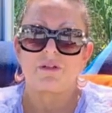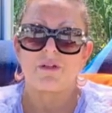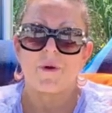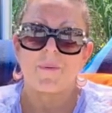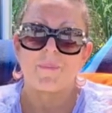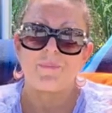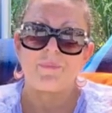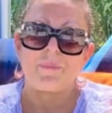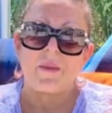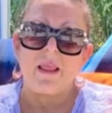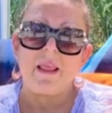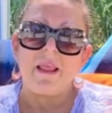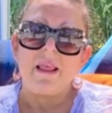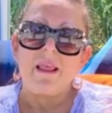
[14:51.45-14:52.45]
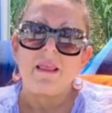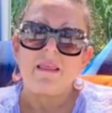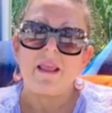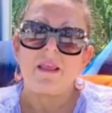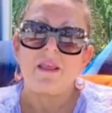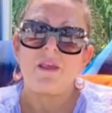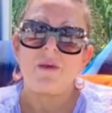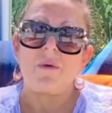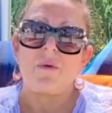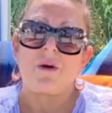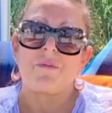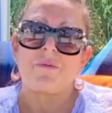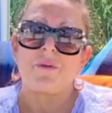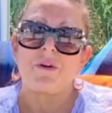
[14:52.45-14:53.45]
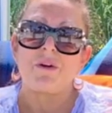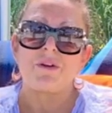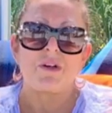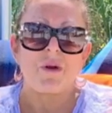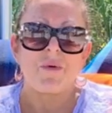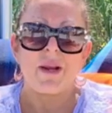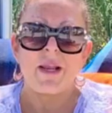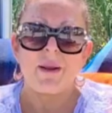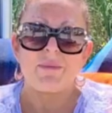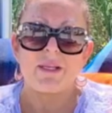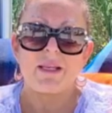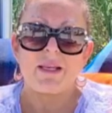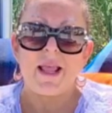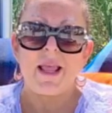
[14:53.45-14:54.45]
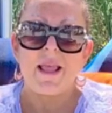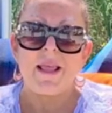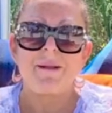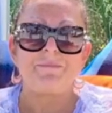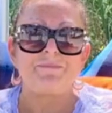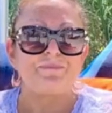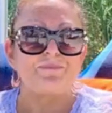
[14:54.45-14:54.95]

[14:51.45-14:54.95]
So thank you all for showing up today.